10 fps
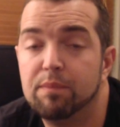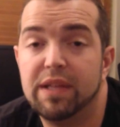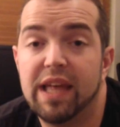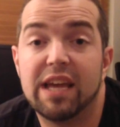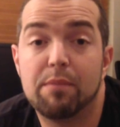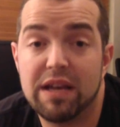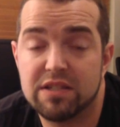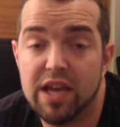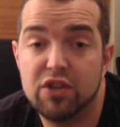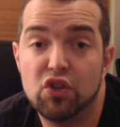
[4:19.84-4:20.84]
Be that
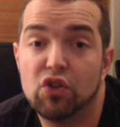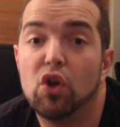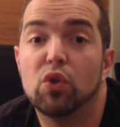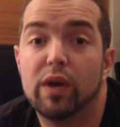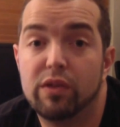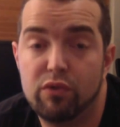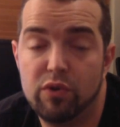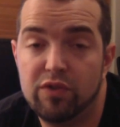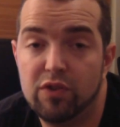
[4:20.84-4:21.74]
incapacitation all the way through